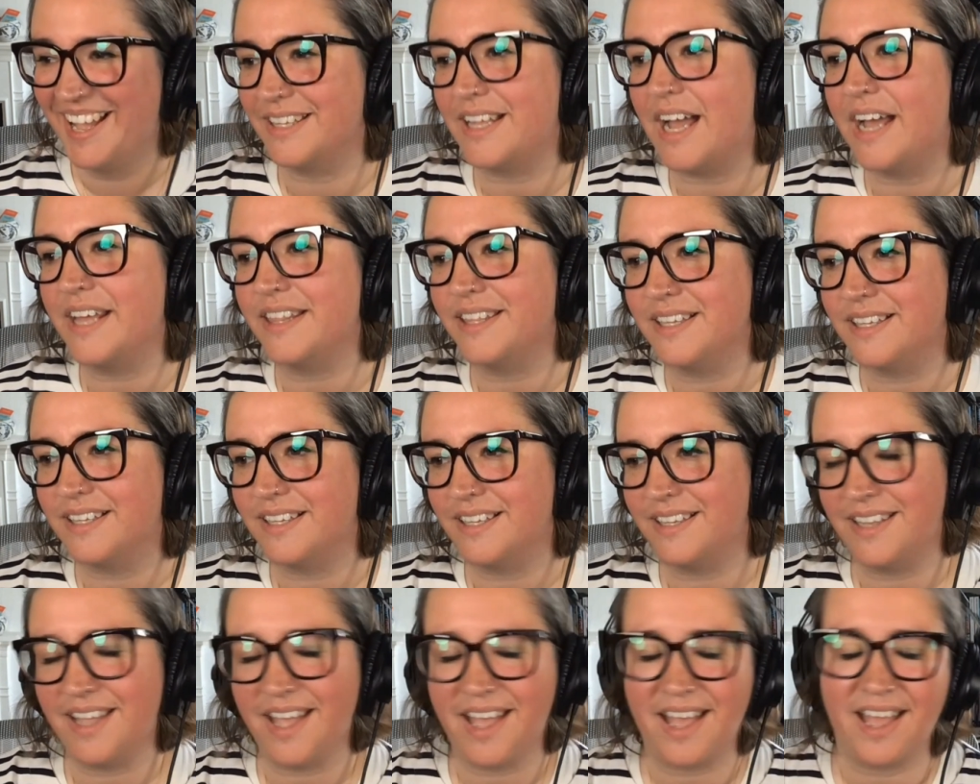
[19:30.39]
I think,
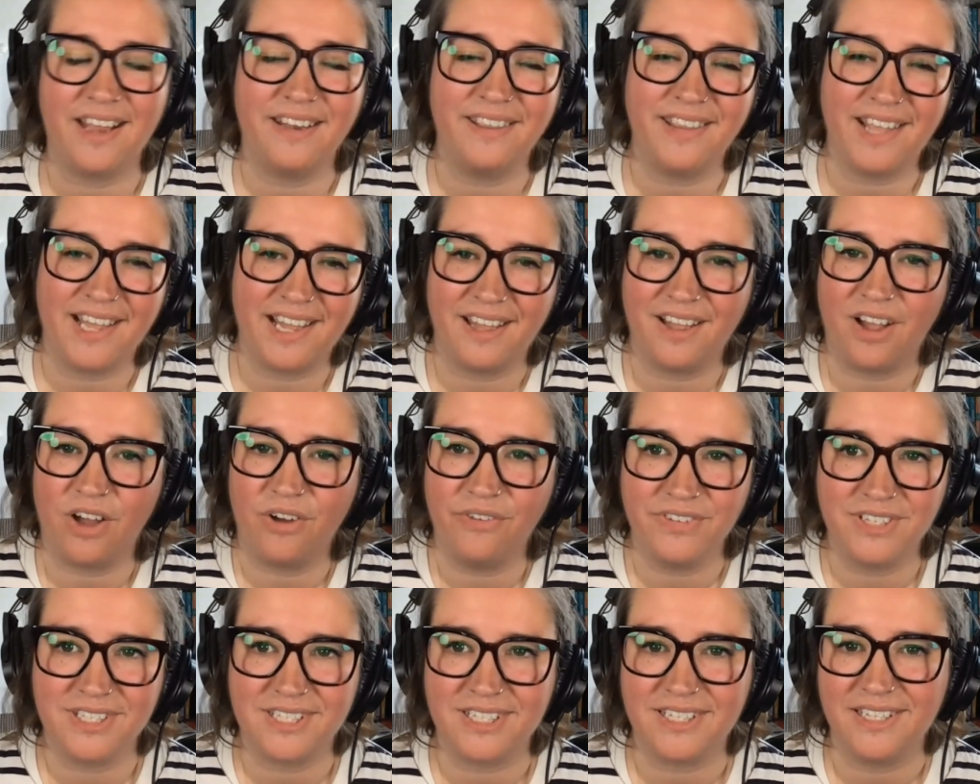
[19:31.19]
yeah, and that
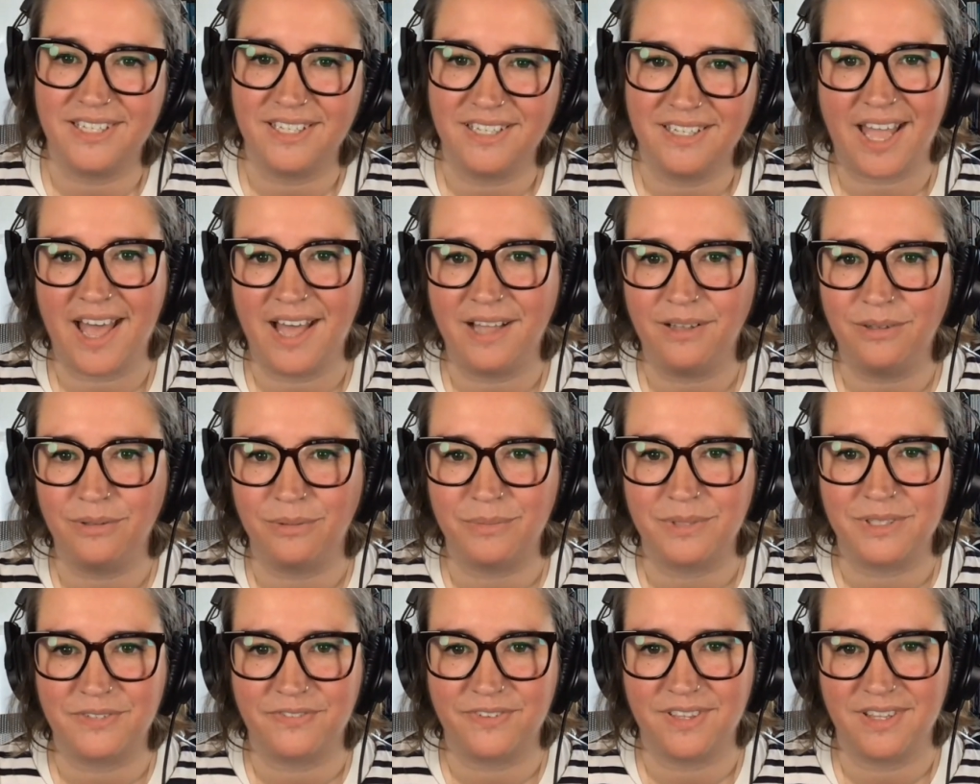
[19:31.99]
obviously
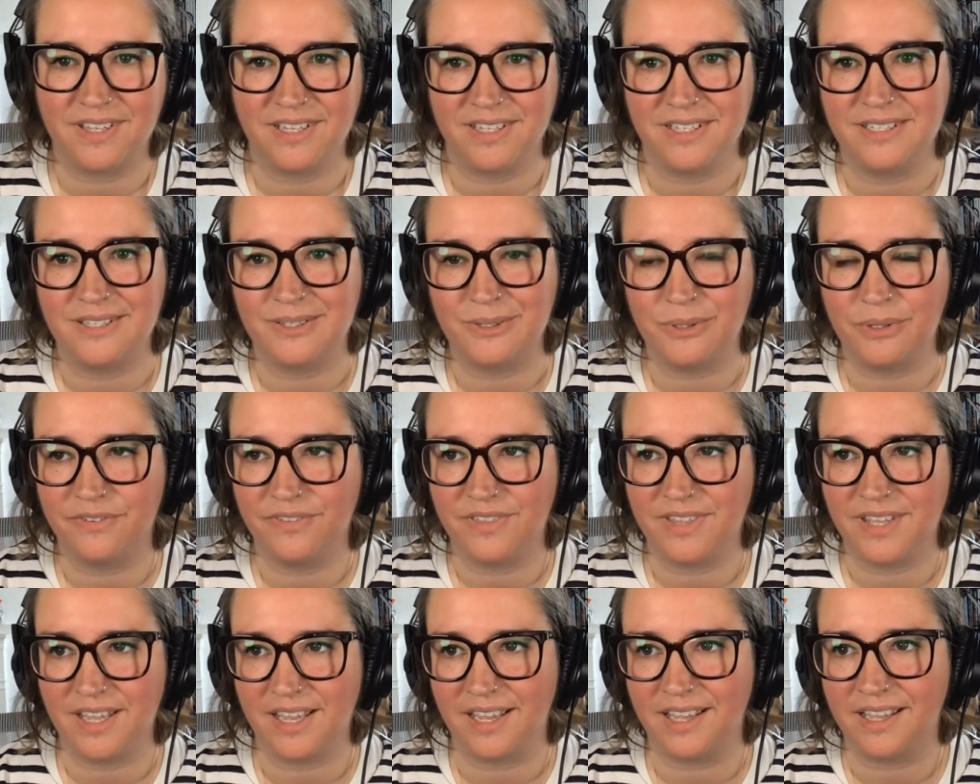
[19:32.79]
helps for this sort of
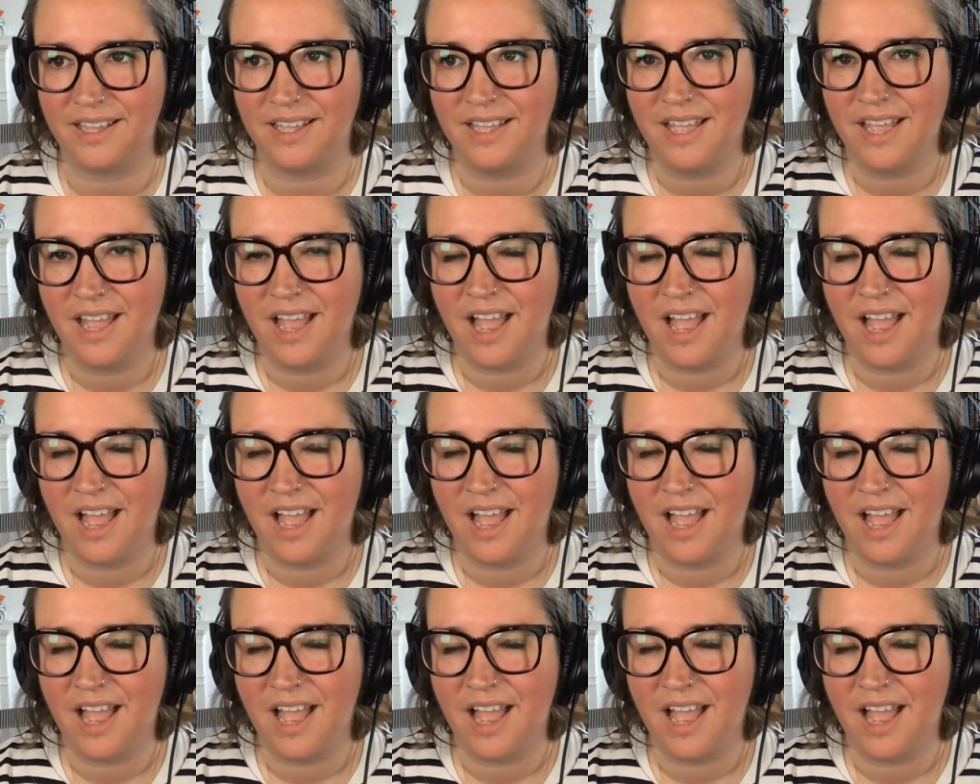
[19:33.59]
thing.